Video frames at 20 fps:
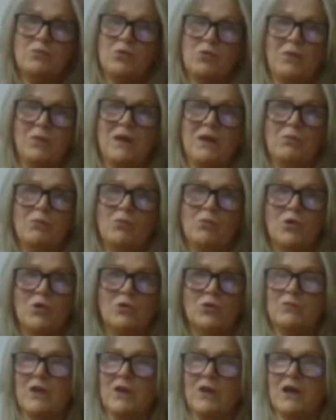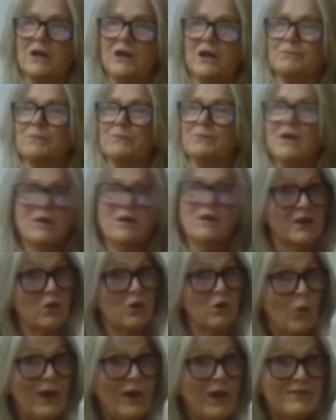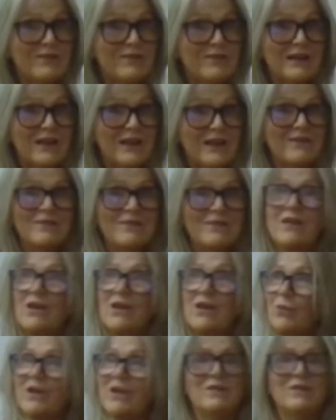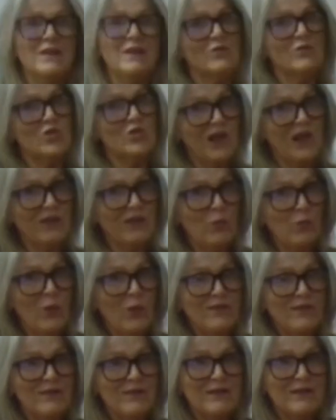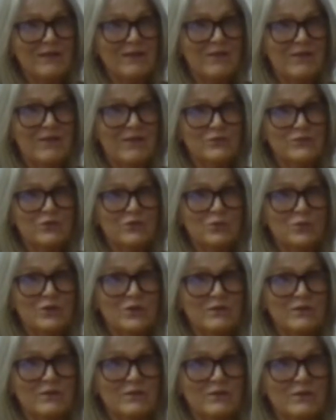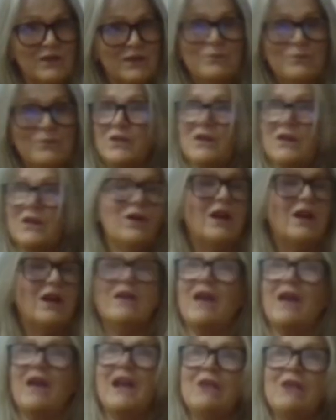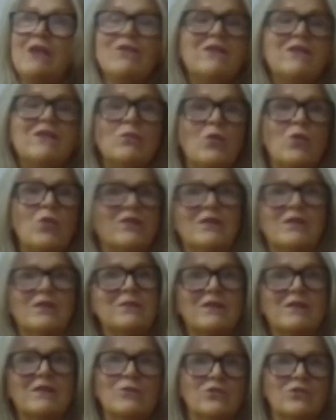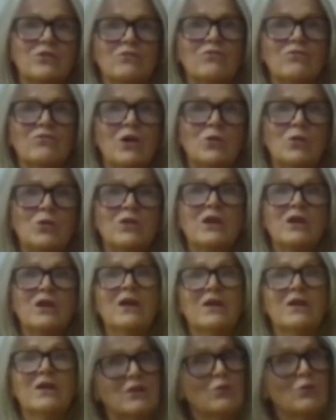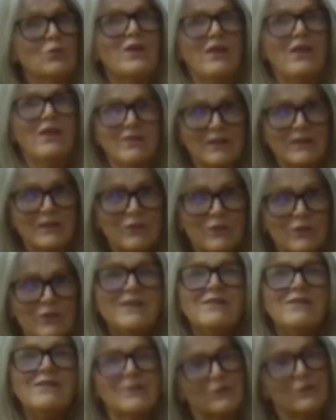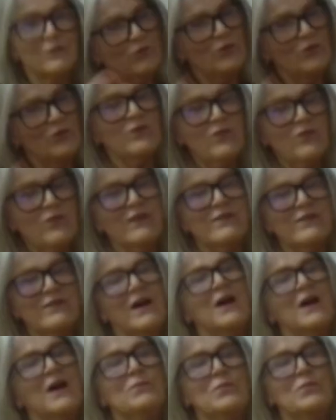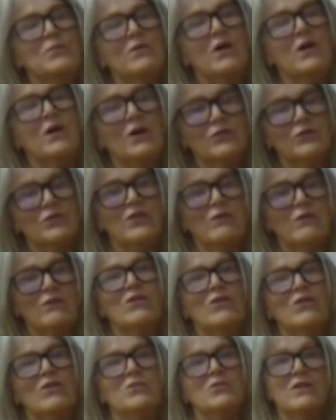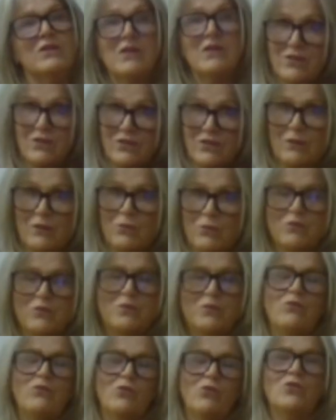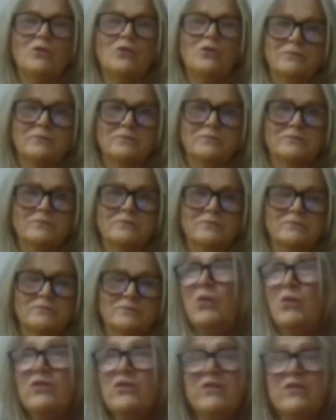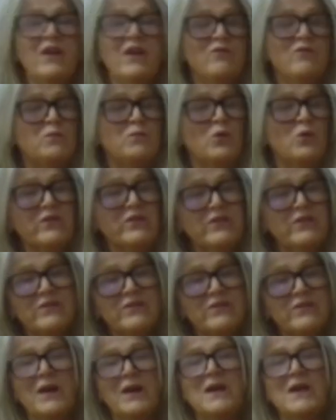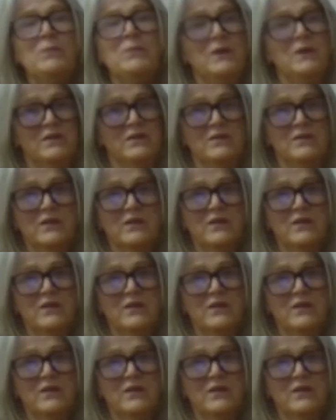put people on um, like a waiting list. We can then check the waiting list afterwards, you know, and any reason why somebody's not enrolled. So we, it's a lot easier to follow things up after the enrolment than it was before. We used to have boxes of paper,